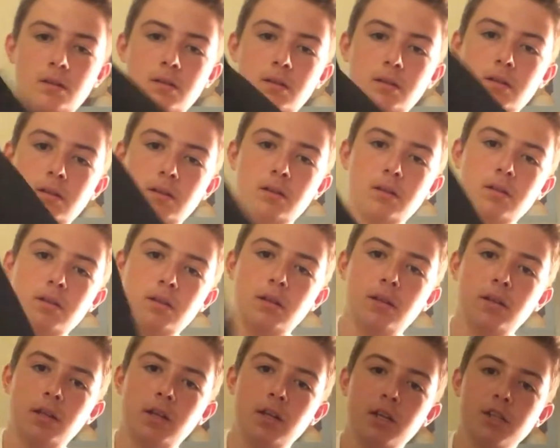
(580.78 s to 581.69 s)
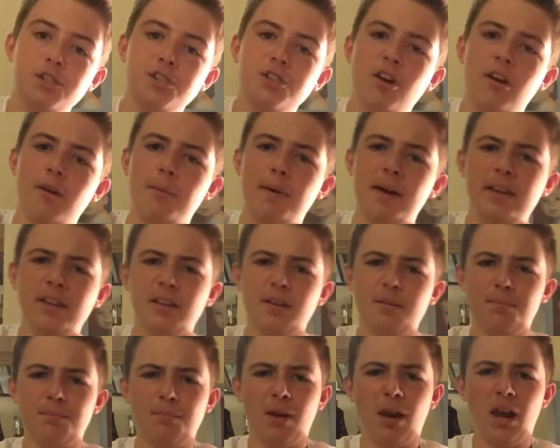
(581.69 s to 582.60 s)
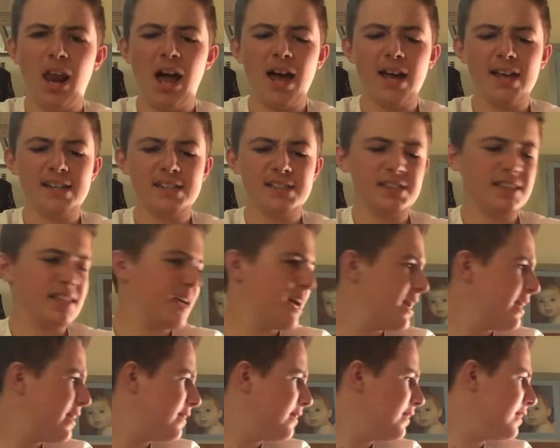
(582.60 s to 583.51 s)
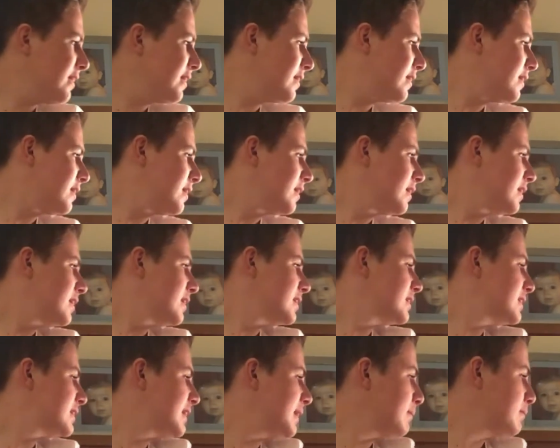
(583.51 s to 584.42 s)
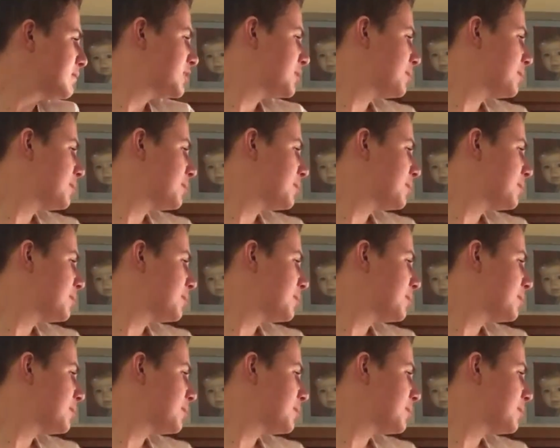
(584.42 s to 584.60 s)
Sorry about the lights there. They seem to be very,